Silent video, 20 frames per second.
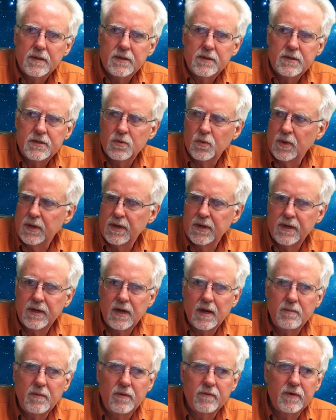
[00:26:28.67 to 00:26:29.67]
So we're going to
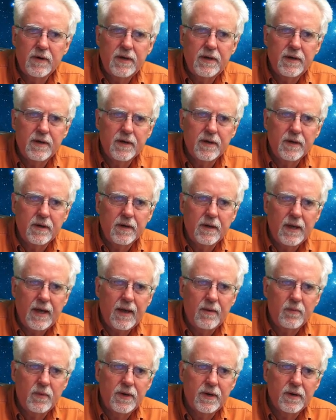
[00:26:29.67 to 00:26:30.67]
come over here
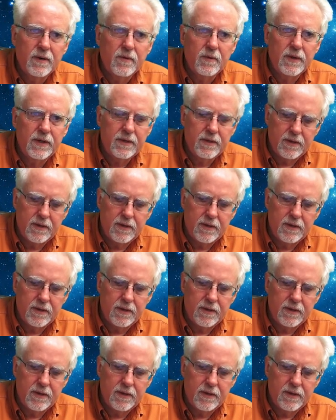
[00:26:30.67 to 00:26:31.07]
and we are going